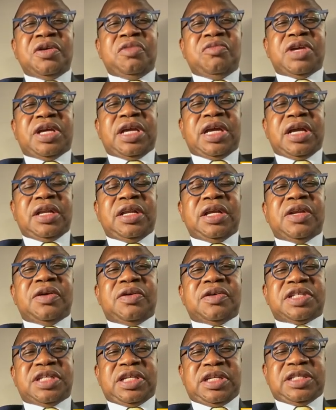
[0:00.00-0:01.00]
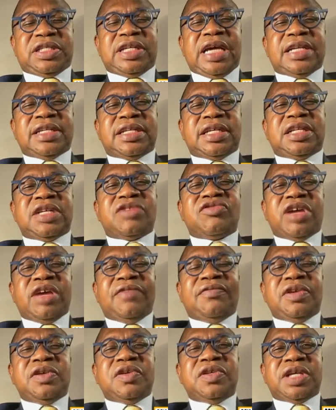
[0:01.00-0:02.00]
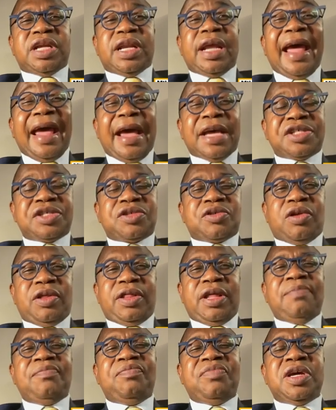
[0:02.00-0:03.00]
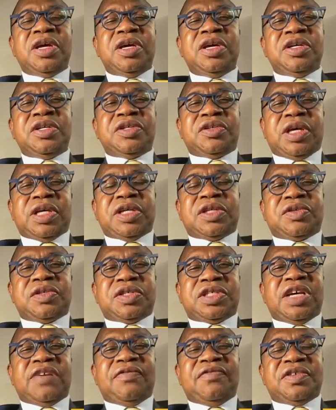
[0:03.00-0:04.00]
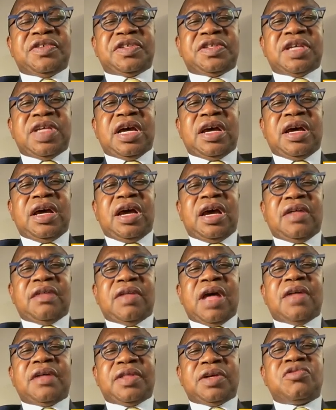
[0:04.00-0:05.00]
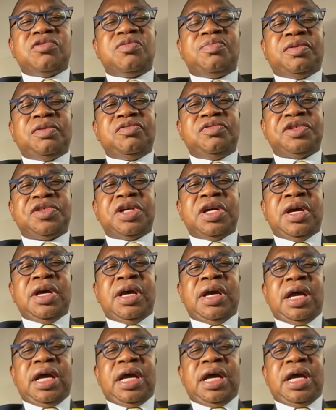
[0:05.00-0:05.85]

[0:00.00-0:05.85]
we can, set aside certain revenues and escrow them so as to service the coupons,